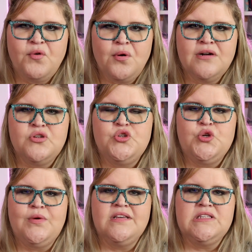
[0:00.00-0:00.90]
forward to
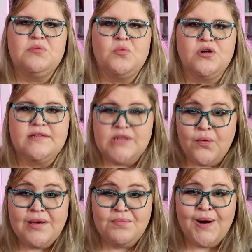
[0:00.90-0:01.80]
doing some more
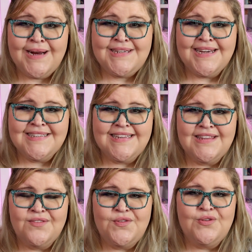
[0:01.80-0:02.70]
sewing projects
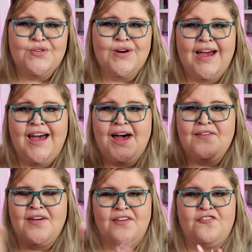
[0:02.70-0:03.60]
in the future. I
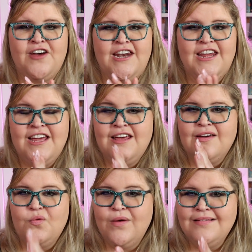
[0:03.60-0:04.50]
have a fun
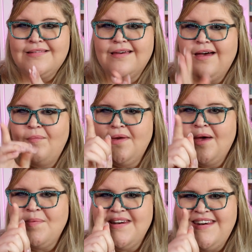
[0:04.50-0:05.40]
quilt coming
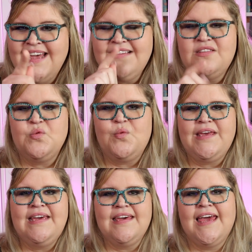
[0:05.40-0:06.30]
up next
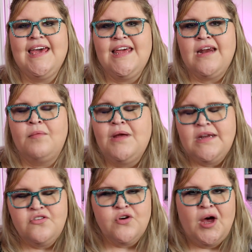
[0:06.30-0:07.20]
week and I'm gonna
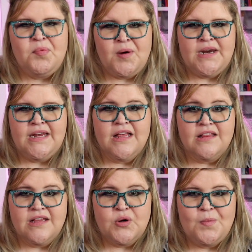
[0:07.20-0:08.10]
need your help on it a
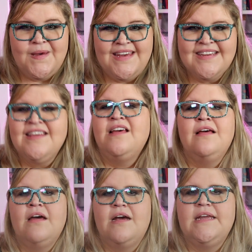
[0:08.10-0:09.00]
little bit.
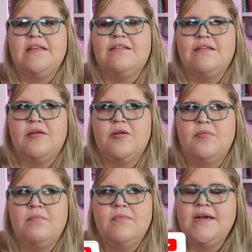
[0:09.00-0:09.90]
I need
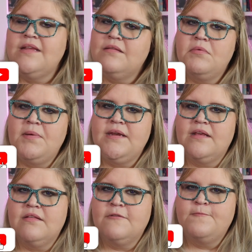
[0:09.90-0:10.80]
some, I need some
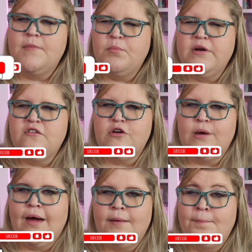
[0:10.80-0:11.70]
opinions. I'm pretty sure
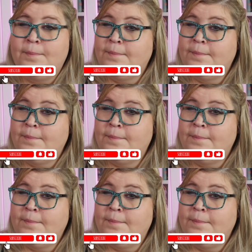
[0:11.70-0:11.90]
you got them.